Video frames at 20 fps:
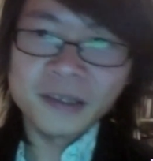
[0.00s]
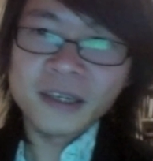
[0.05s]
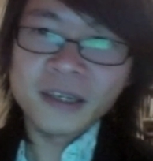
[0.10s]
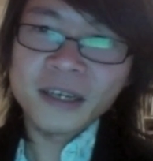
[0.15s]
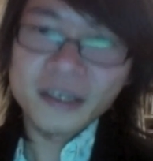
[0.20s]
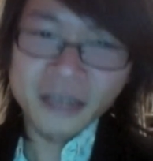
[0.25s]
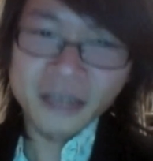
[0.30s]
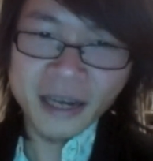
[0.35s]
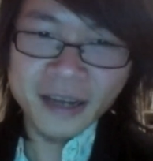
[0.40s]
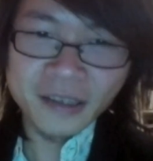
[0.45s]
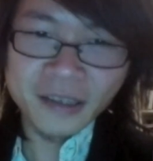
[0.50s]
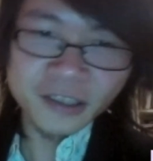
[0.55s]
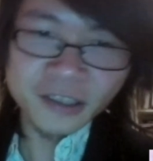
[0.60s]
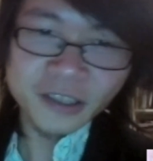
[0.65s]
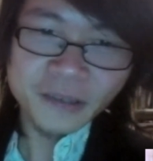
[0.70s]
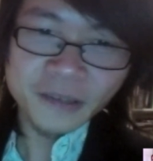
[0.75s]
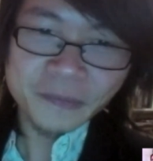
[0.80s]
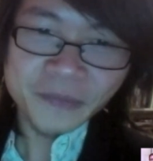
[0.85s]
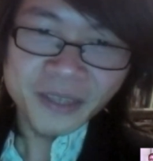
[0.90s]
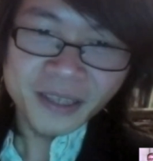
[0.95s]
And hence,
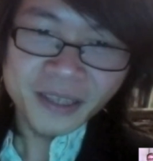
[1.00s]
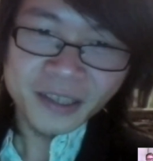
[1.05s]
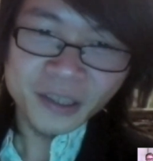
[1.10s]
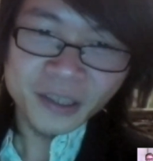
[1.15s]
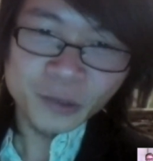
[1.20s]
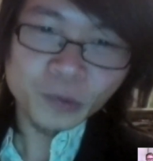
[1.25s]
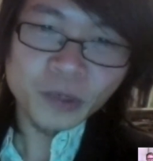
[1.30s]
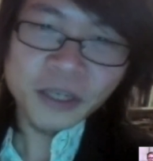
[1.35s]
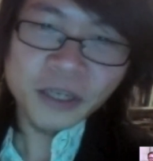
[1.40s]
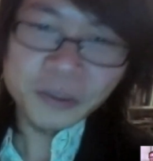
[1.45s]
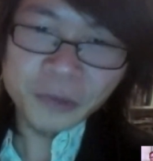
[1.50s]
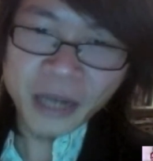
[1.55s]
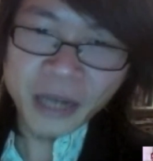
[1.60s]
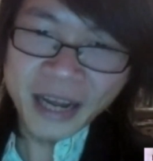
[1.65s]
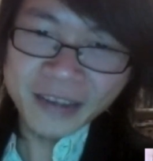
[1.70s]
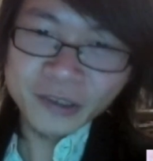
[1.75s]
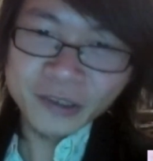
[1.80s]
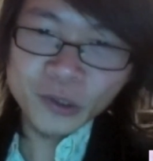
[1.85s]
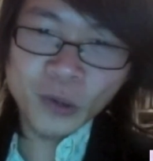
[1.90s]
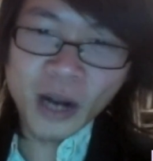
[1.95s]
the way we
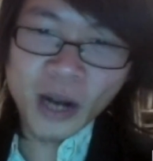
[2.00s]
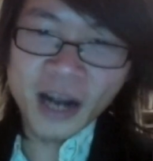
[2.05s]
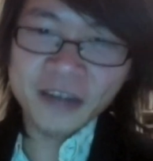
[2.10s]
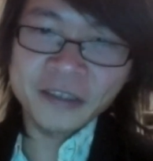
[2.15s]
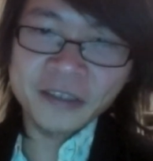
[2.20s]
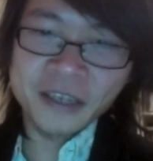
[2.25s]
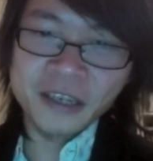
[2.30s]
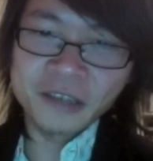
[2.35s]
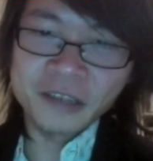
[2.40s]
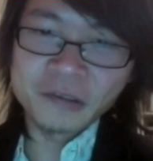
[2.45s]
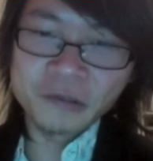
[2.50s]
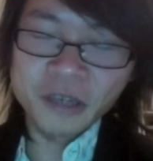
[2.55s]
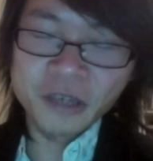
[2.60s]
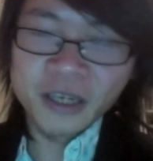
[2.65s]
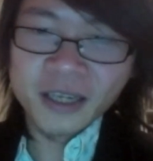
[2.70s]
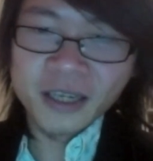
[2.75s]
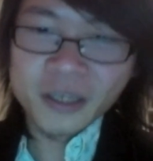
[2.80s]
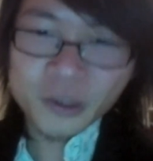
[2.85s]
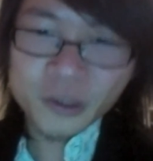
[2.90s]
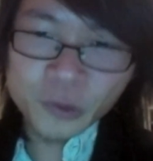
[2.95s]
handle archives
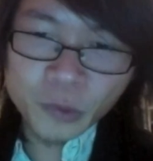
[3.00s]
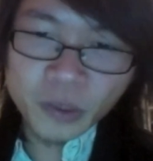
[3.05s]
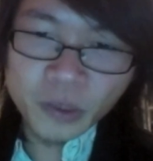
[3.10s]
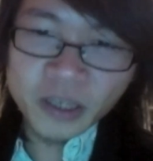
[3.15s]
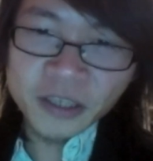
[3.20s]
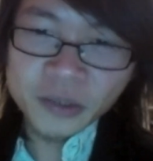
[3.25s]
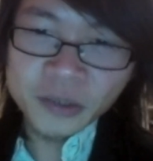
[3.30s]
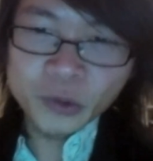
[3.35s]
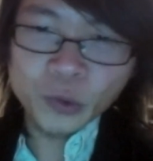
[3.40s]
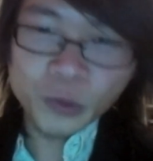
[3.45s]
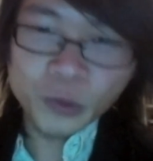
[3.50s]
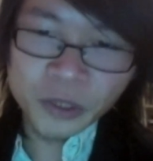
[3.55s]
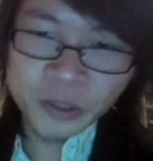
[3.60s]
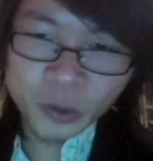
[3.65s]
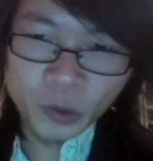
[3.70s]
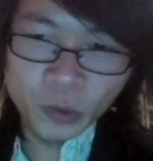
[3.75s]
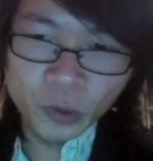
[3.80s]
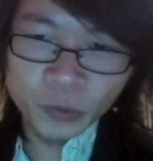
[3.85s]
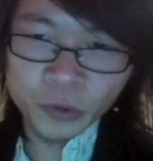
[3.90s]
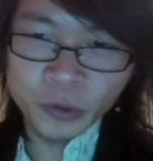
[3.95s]
could lead to a
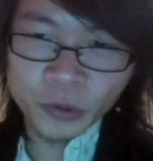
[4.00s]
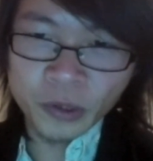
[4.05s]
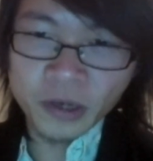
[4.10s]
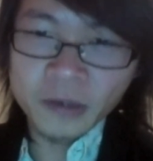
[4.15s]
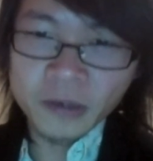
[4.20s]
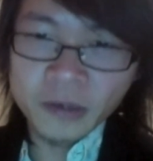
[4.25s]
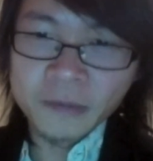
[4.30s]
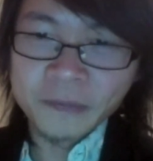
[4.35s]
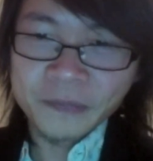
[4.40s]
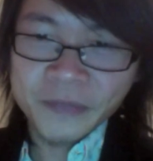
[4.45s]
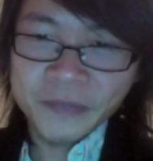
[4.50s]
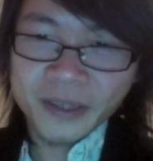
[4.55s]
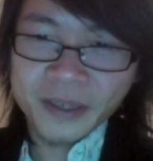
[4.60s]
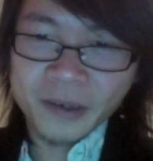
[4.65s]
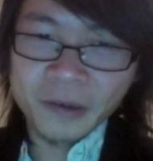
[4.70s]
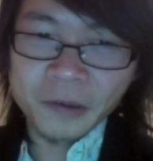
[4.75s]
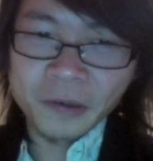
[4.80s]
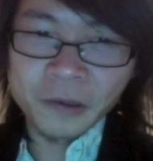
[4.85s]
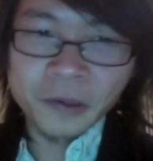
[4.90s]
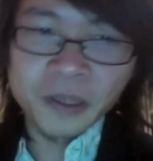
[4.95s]
closer
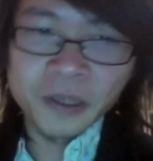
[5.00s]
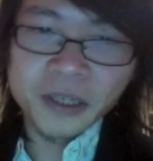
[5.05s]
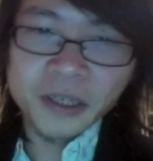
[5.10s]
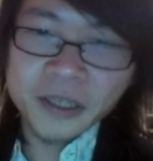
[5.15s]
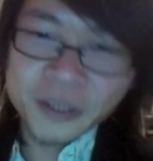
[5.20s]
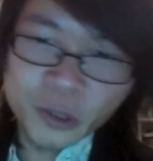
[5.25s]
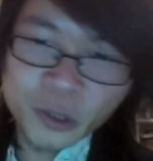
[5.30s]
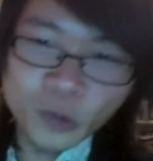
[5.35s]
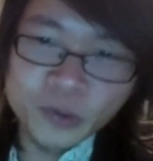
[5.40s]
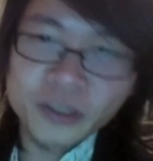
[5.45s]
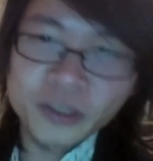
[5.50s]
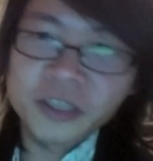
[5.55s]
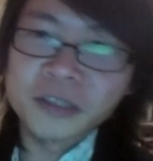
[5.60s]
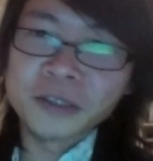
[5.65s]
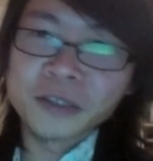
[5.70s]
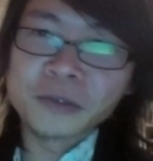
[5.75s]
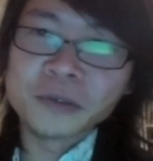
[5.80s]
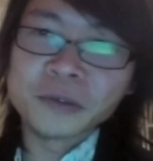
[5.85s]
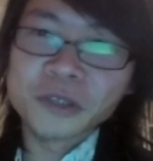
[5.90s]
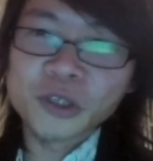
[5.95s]
or a
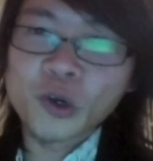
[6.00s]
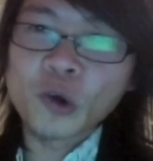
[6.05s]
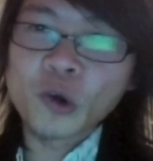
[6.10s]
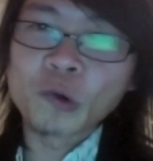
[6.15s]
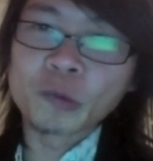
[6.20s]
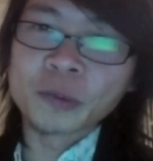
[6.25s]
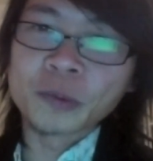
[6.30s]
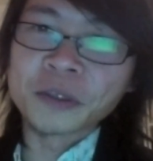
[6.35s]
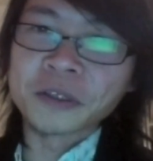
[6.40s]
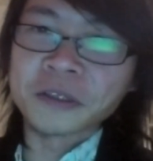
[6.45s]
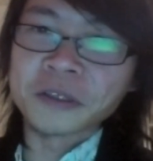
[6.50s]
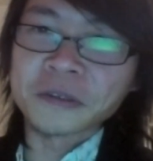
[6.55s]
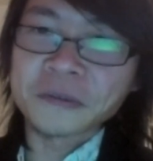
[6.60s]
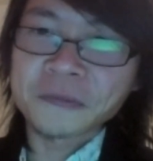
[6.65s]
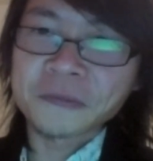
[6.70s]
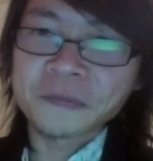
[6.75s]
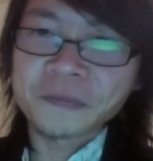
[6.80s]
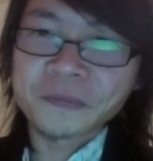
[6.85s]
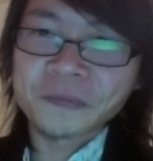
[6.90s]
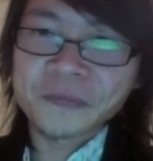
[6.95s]
continuous opening
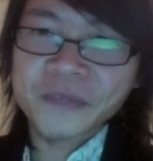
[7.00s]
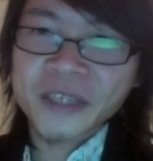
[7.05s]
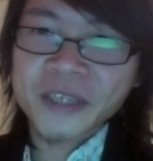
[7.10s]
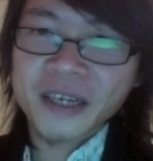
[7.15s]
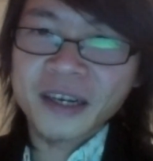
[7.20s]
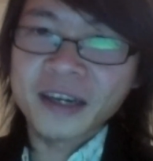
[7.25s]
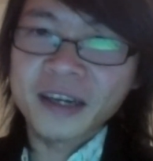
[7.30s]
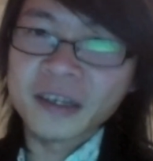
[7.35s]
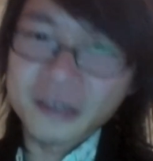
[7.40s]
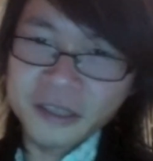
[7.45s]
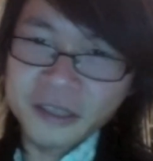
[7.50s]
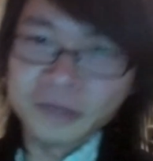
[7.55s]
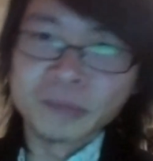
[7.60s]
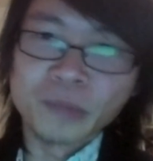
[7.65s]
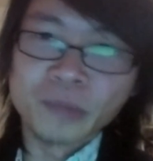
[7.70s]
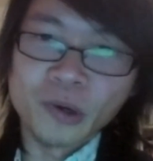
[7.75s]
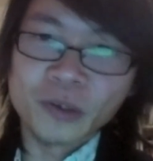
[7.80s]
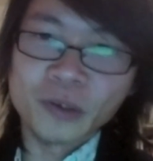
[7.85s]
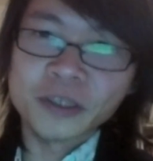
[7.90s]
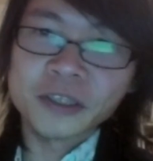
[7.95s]
uh, in
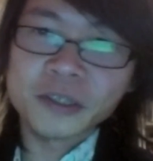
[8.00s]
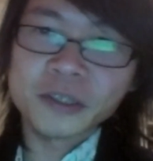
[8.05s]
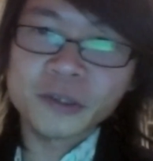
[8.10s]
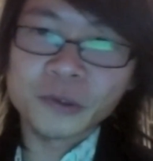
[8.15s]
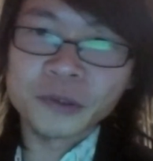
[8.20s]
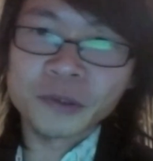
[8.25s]
political